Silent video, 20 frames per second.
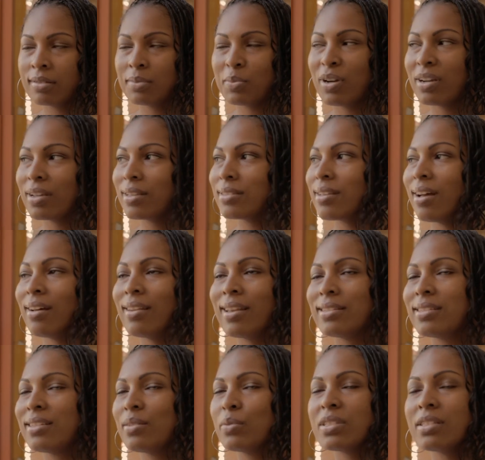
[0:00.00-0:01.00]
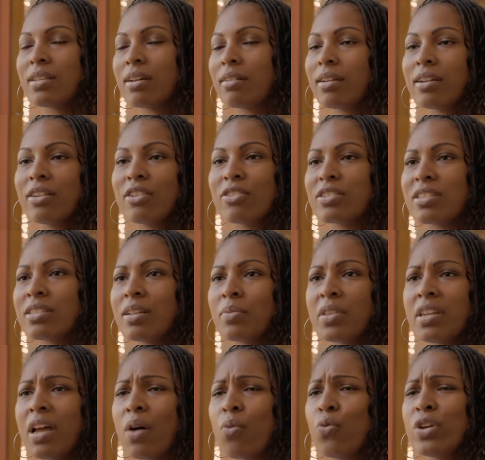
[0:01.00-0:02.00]
Marcus, all I did was tell that girl
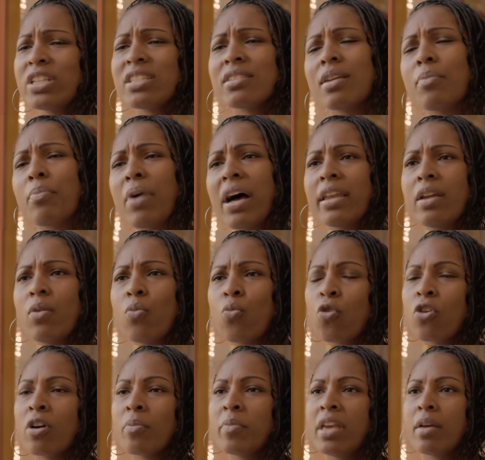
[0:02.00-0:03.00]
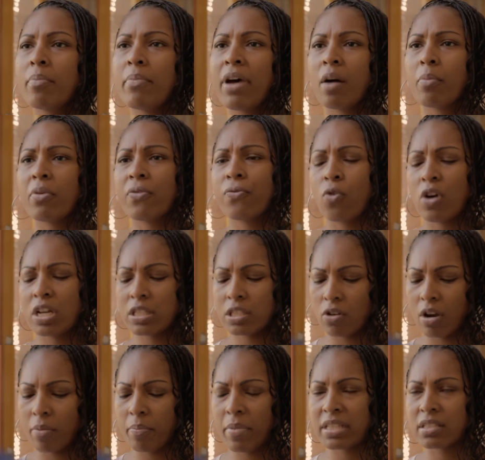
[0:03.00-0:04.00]
something I wish somebody had warned me about before I
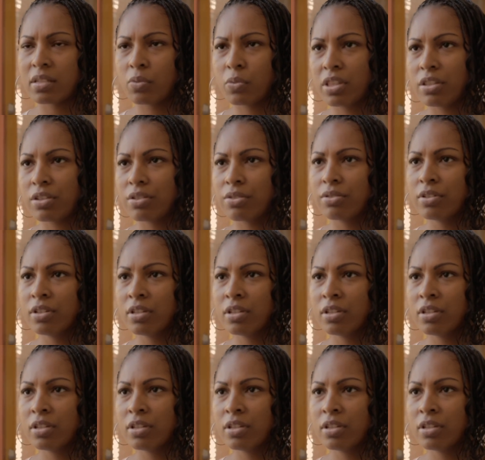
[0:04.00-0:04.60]
start messing with you.